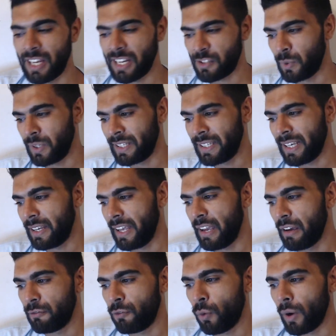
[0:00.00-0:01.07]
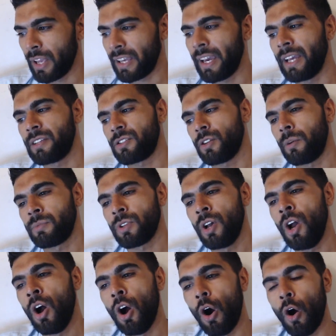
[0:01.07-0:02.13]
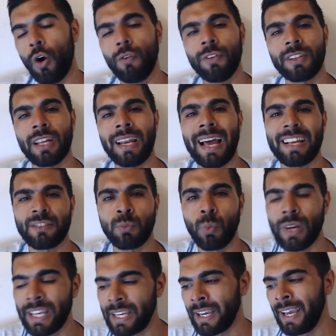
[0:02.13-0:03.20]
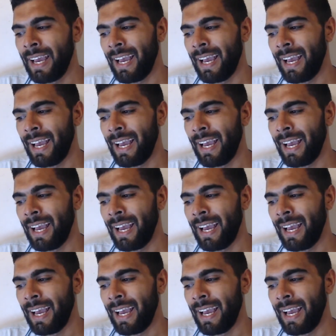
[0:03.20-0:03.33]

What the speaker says: Yes, we did hit 40k subs over the last week,